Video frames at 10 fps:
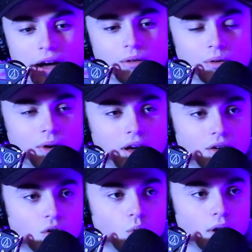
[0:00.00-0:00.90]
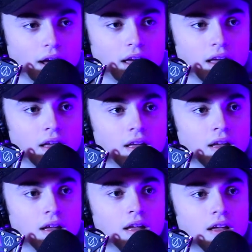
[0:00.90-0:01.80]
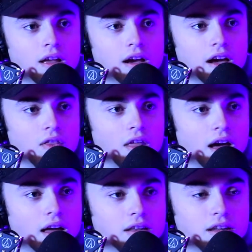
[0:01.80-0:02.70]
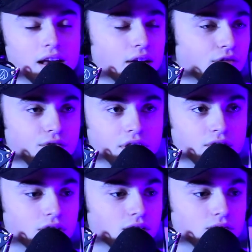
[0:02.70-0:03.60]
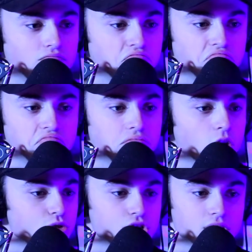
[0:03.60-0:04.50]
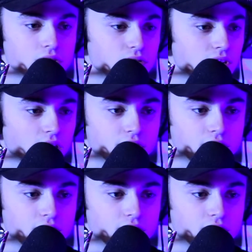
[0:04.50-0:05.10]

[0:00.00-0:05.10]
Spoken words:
went away quick, and then didn't have a fever, no chills, nothing.